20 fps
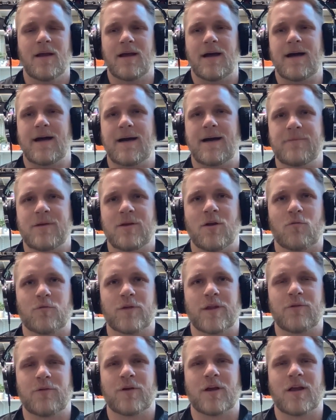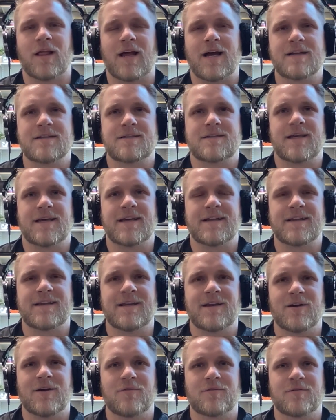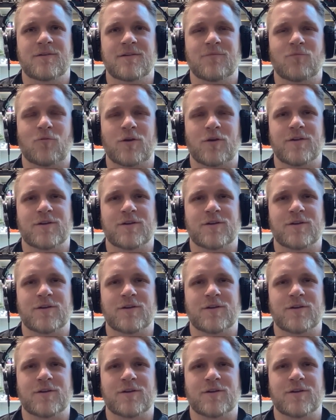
You don't really realize that one